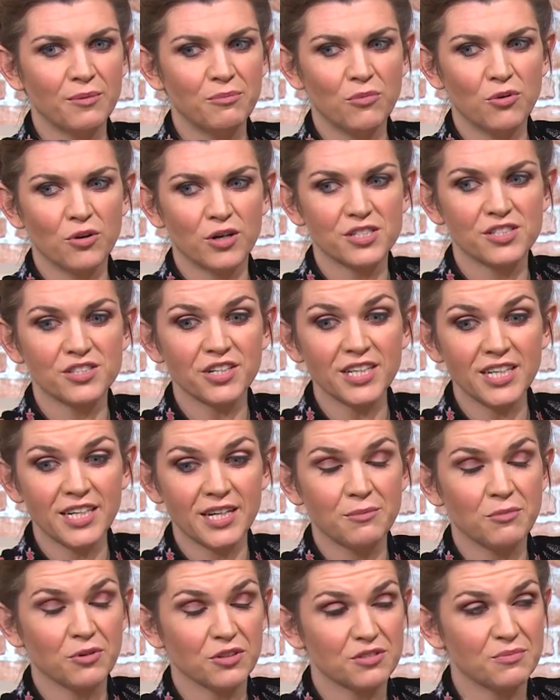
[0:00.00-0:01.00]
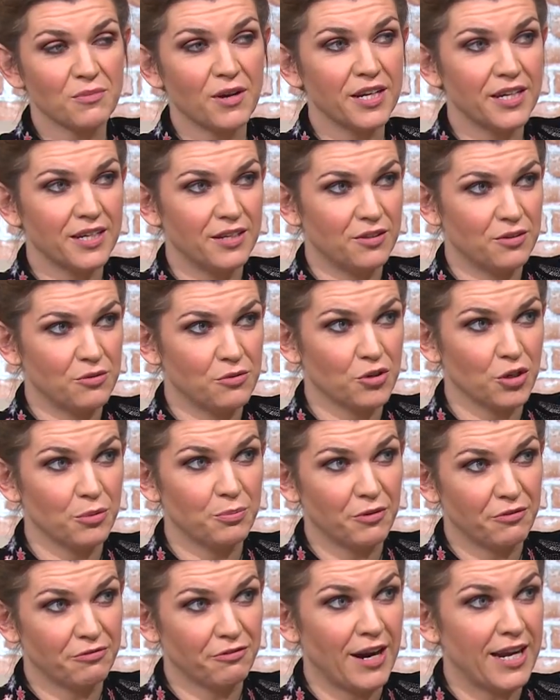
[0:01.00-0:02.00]
and more, certainly amongst my
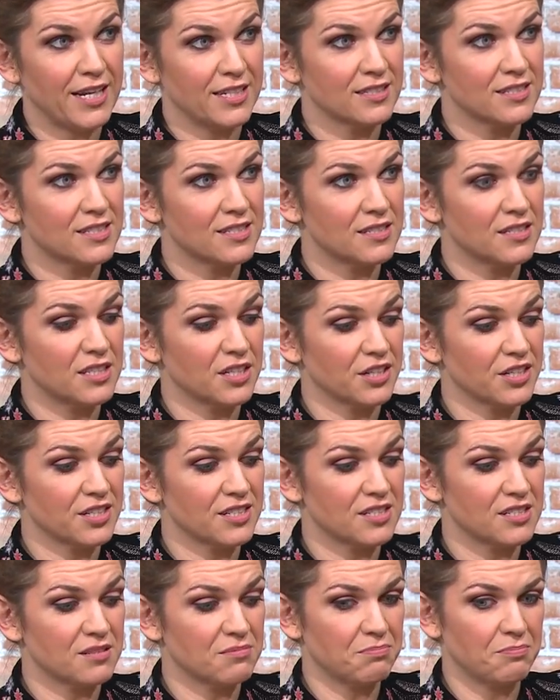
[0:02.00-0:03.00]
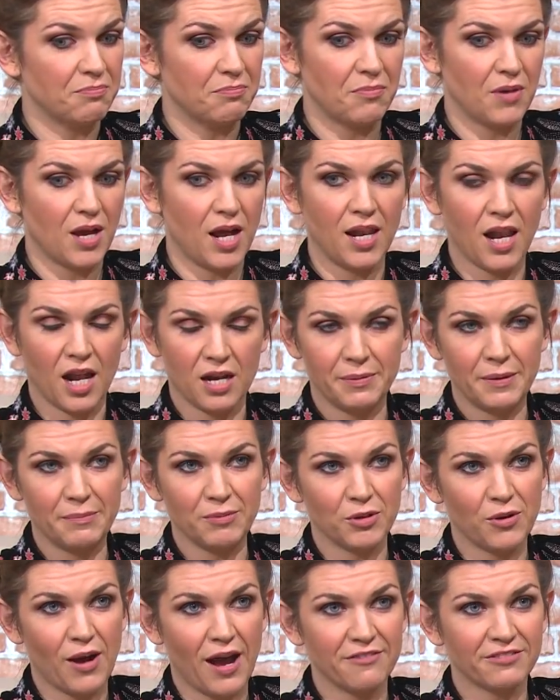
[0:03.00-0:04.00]
group of friends, there's a lot of
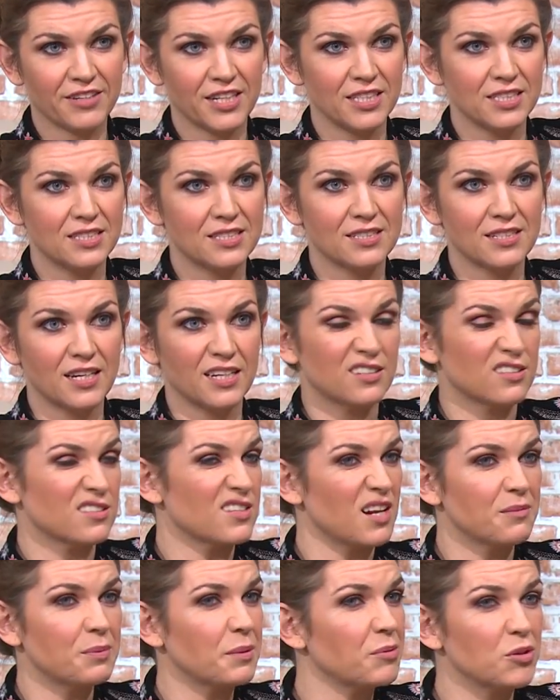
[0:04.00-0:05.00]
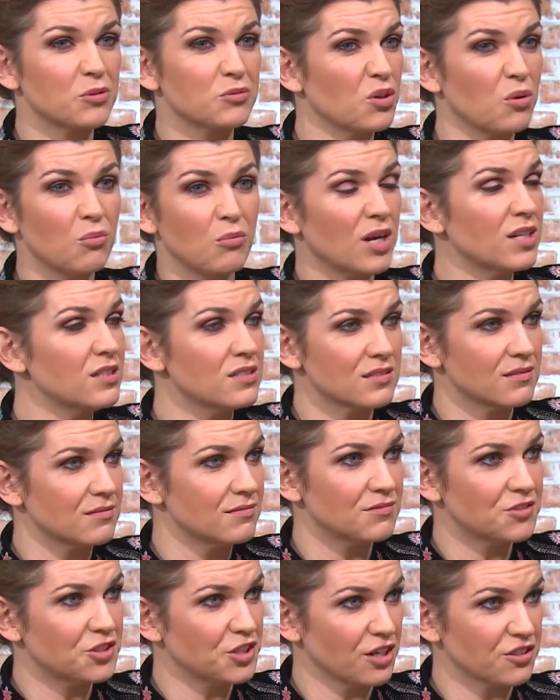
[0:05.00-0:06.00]
people who have kids and there's a lot of people who don't want
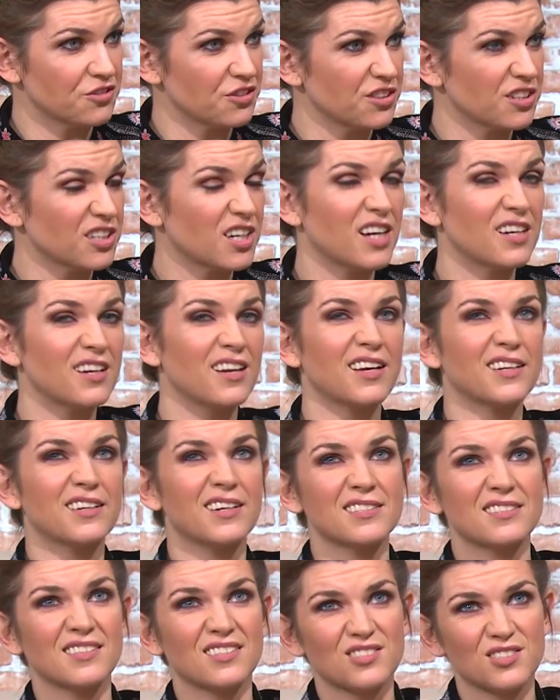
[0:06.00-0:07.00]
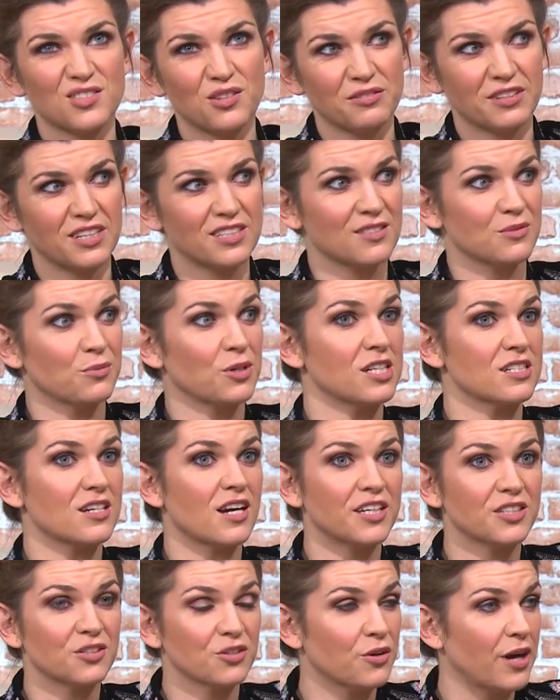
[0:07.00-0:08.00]
children. They're kind of like, listen, there's enough kids in the world.
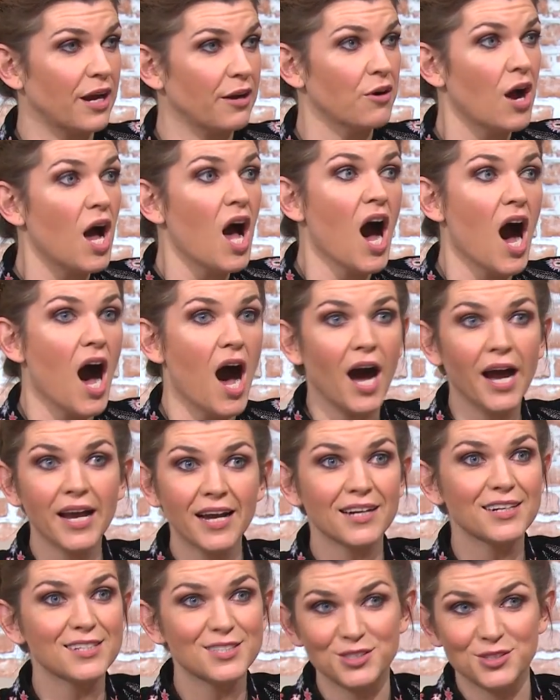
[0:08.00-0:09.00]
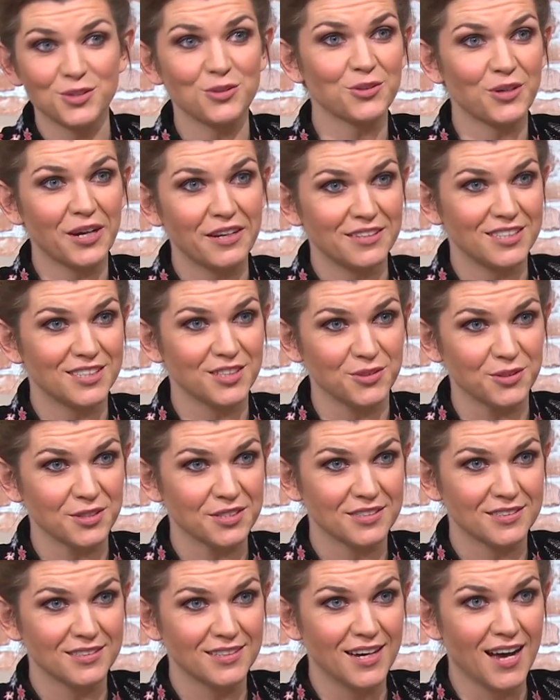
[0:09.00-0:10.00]
I don't know how. I honestly don't know how you do
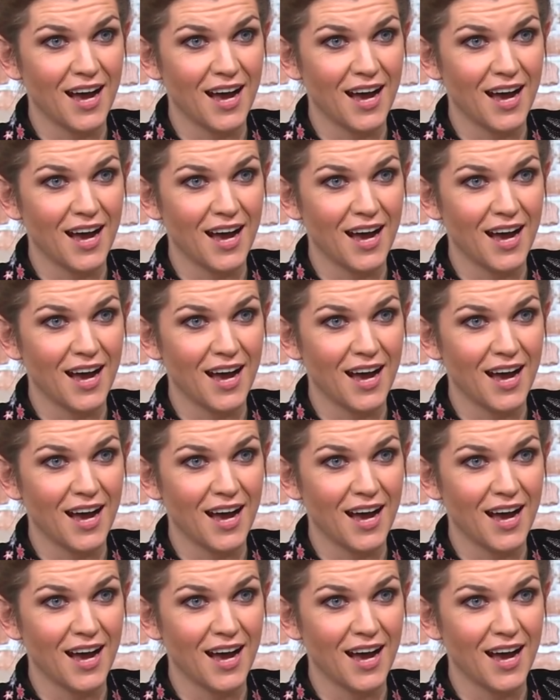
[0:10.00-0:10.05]
it.